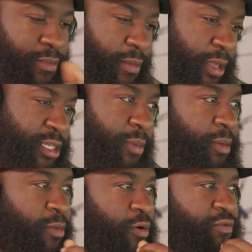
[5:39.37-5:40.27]
They tell me to
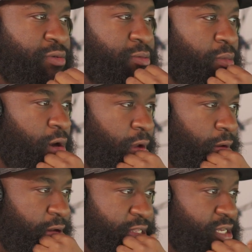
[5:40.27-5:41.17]
move to Somalia.
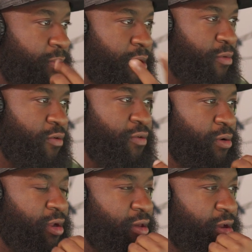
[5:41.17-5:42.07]
They tell me to move to
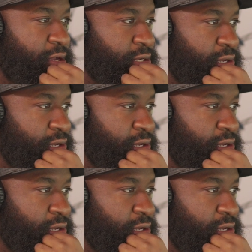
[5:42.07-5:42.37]
another country